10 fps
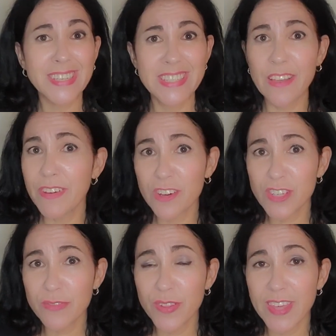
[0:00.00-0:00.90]
Save
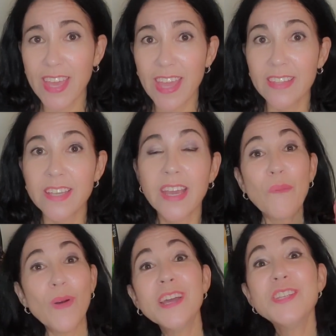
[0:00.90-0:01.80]
energy for the end.
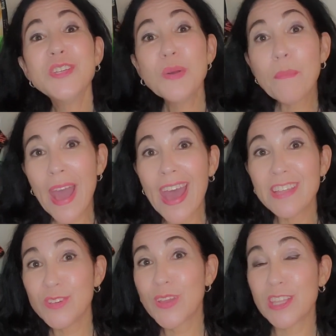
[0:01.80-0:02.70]
Once you
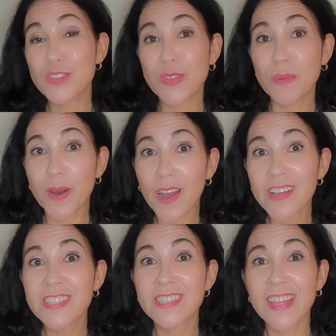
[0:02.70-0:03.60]
get to the Bronx,